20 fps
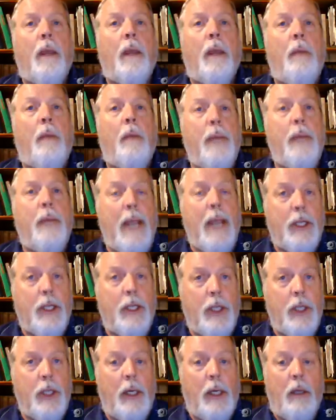
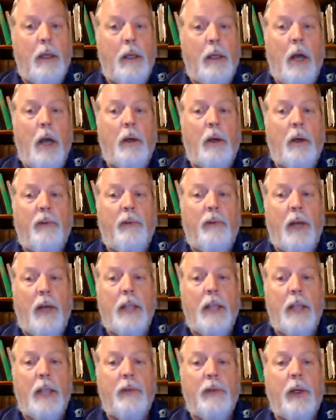PhD, a Doctor of
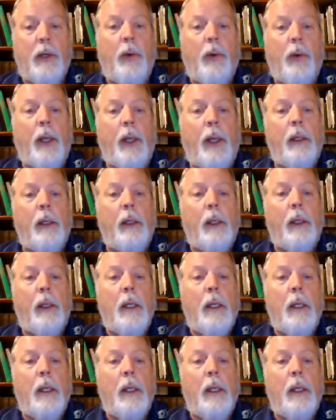Philosophy degree,